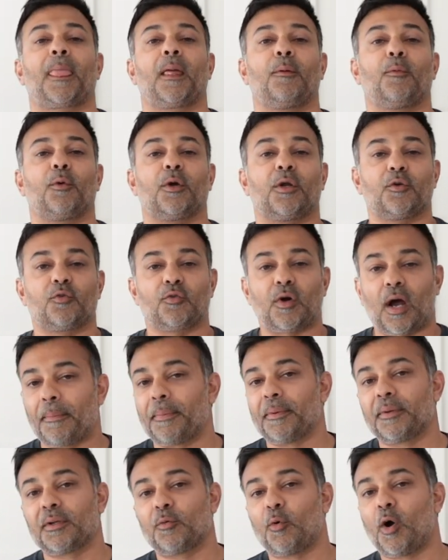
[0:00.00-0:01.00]
We're gonna drop
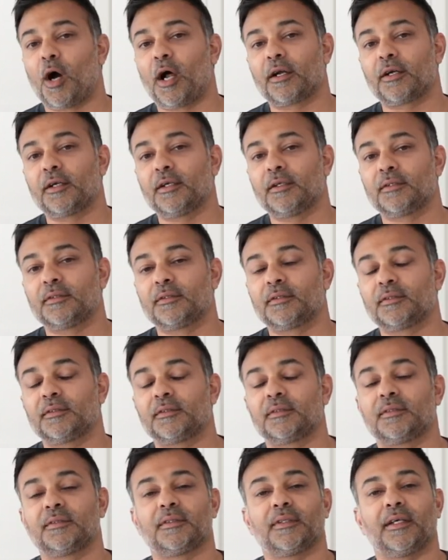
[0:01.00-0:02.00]
them in the water,
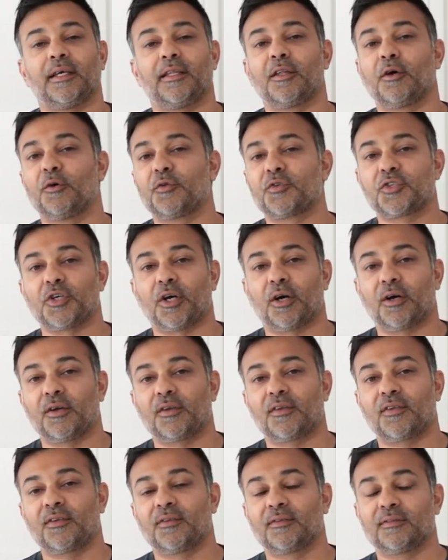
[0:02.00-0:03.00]
in those
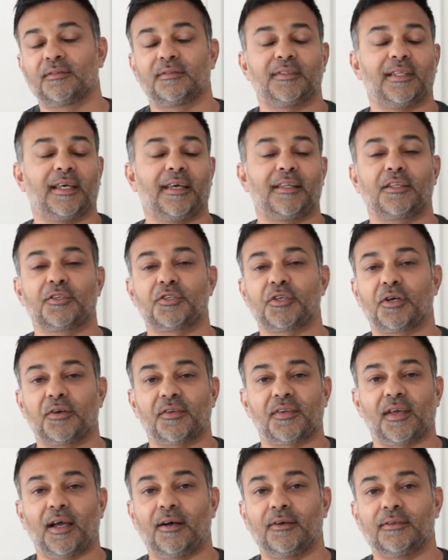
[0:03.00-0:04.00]
jars, take the
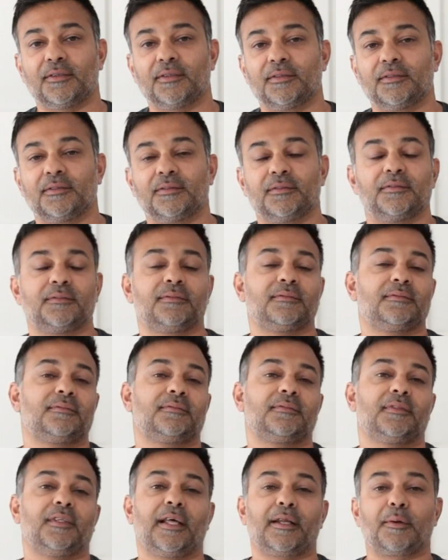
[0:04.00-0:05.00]
jars out,
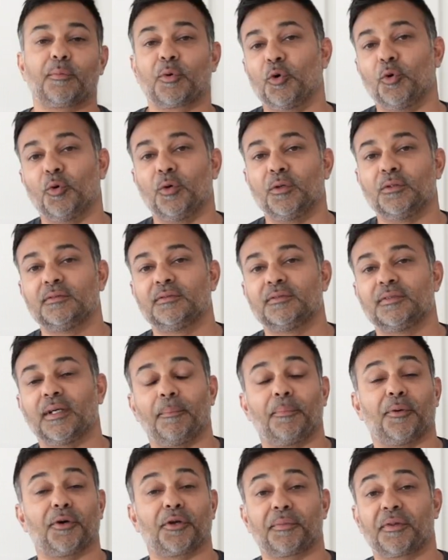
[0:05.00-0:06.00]
let them cool,
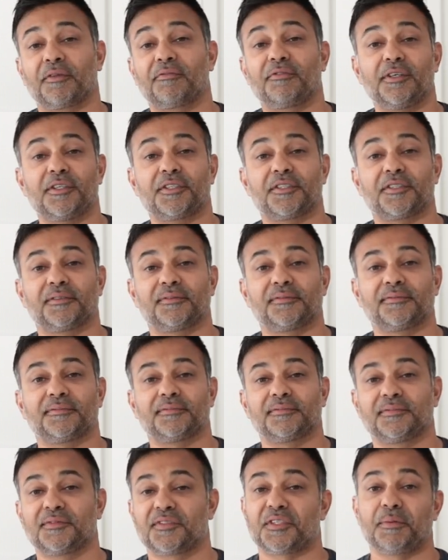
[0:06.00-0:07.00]
and put them in the fridge.
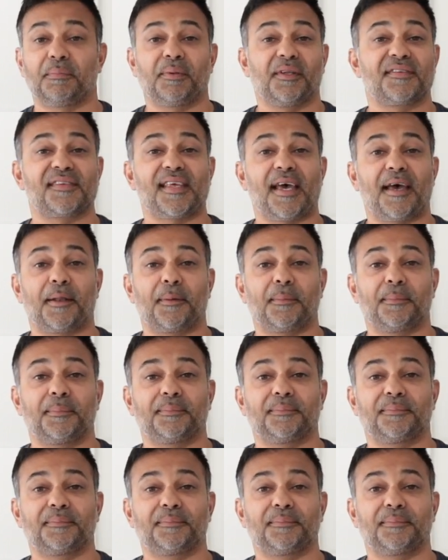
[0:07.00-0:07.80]
Simple as that.